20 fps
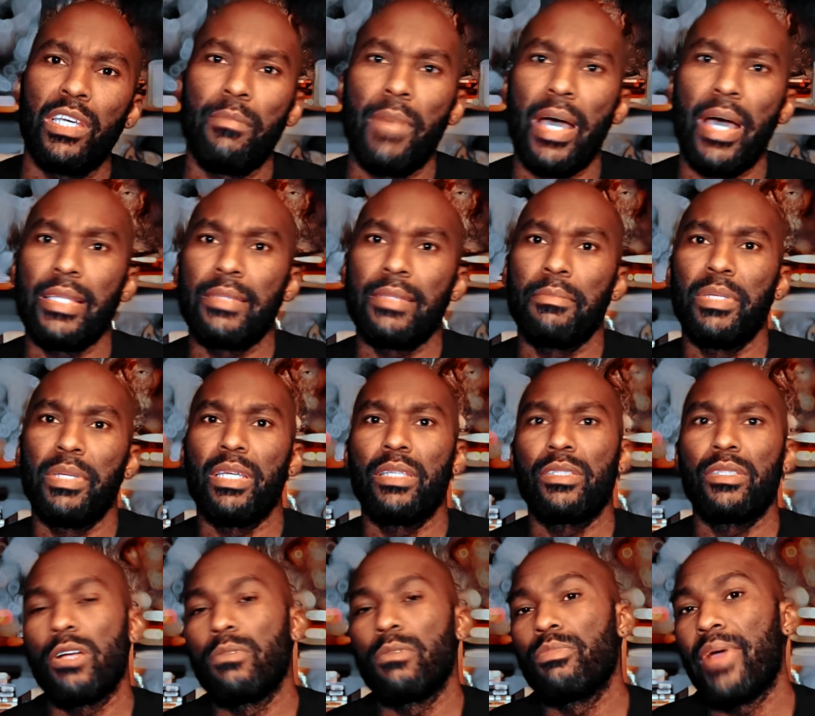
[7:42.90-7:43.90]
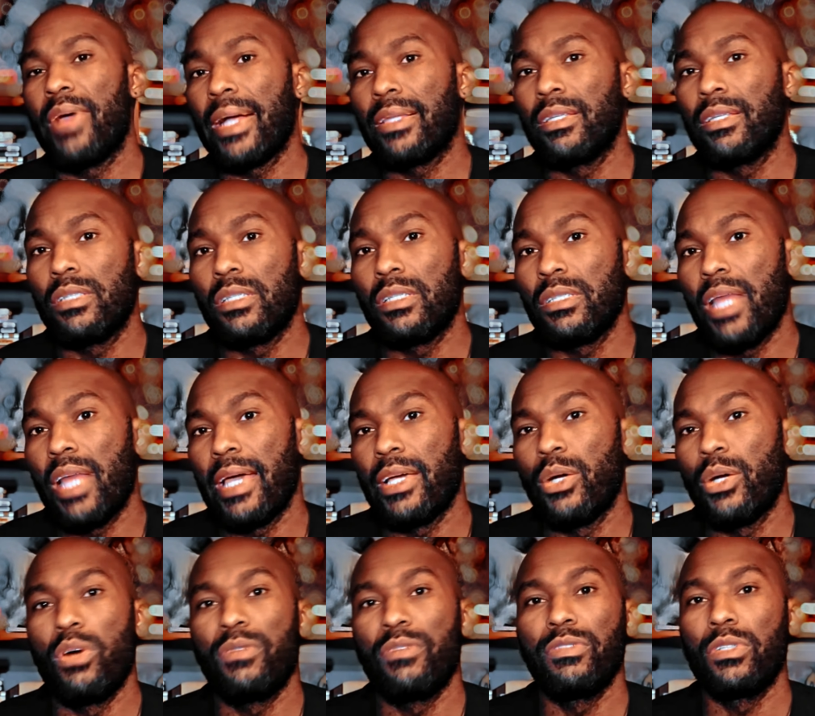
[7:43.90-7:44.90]
might be certain practices
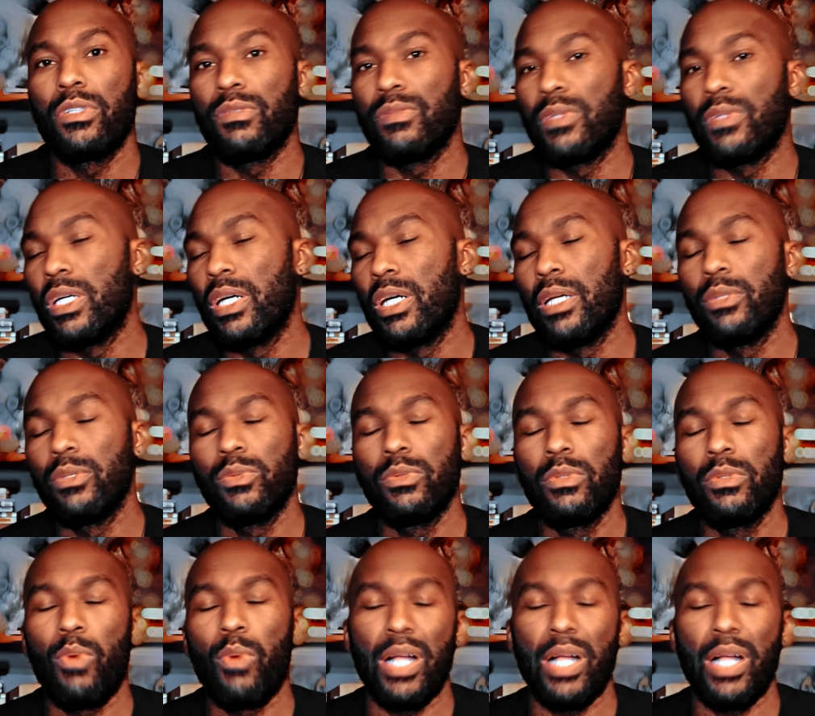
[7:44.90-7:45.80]
like going for a run,